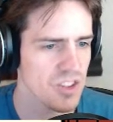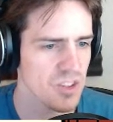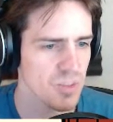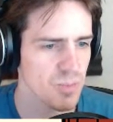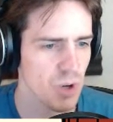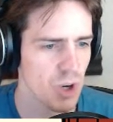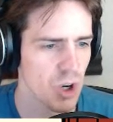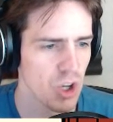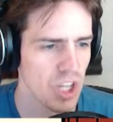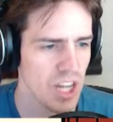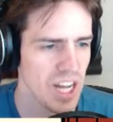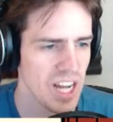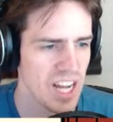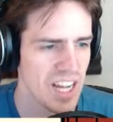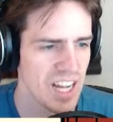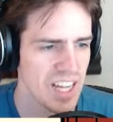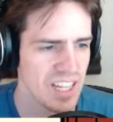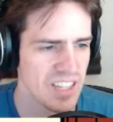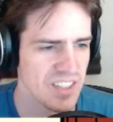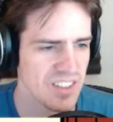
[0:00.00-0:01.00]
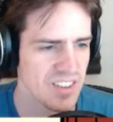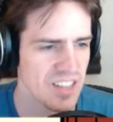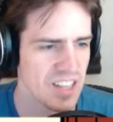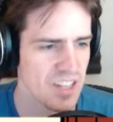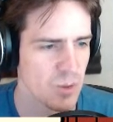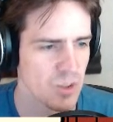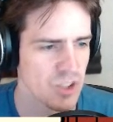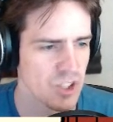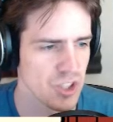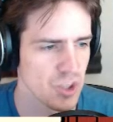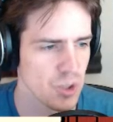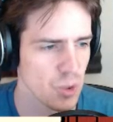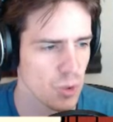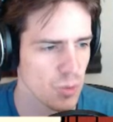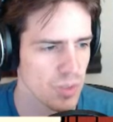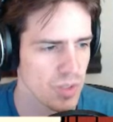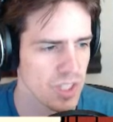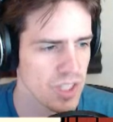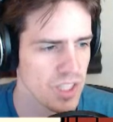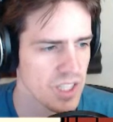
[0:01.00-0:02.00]
Small eyes. That's what she
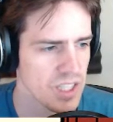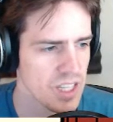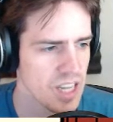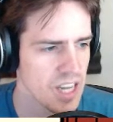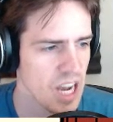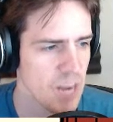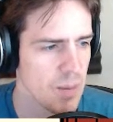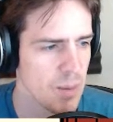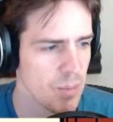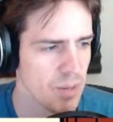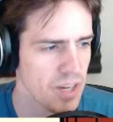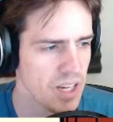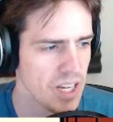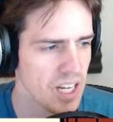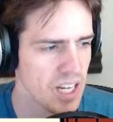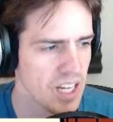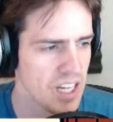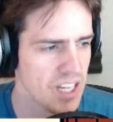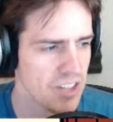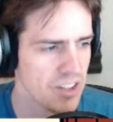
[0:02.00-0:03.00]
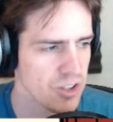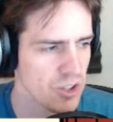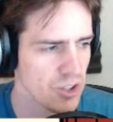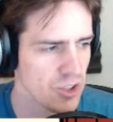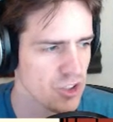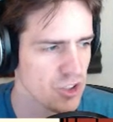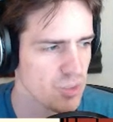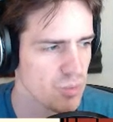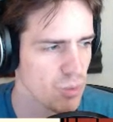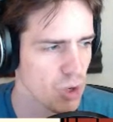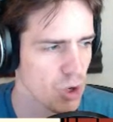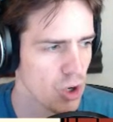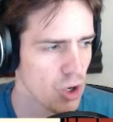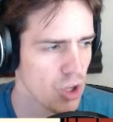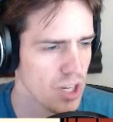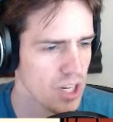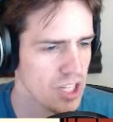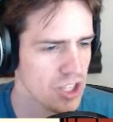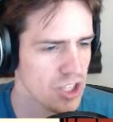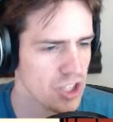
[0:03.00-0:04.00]
told me. It made my eyes look
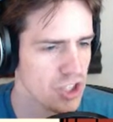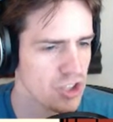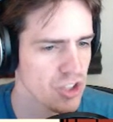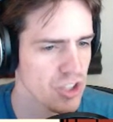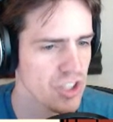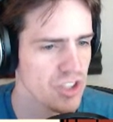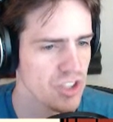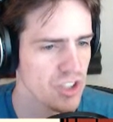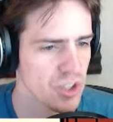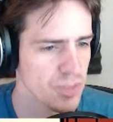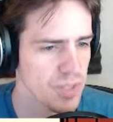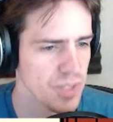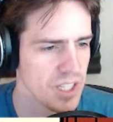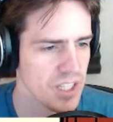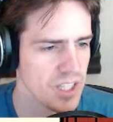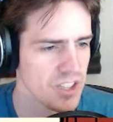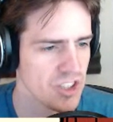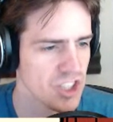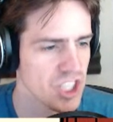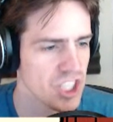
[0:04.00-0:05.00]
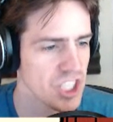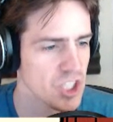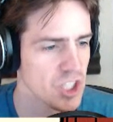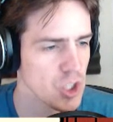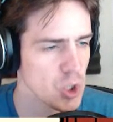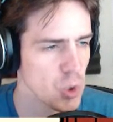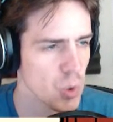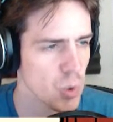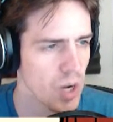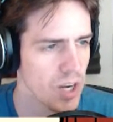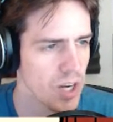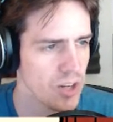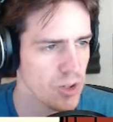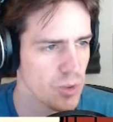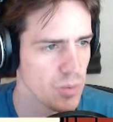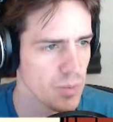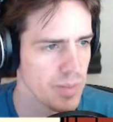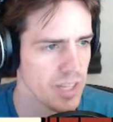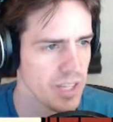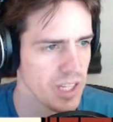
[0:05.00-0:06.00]
small, and I should trust her because she knew how to
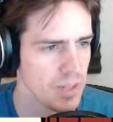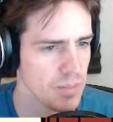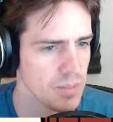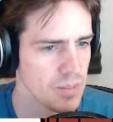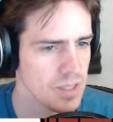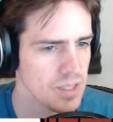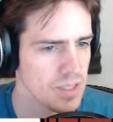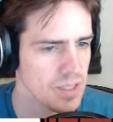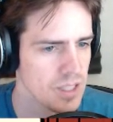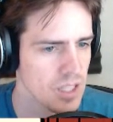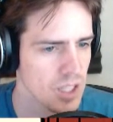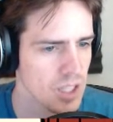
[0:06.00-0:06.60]
do makeup.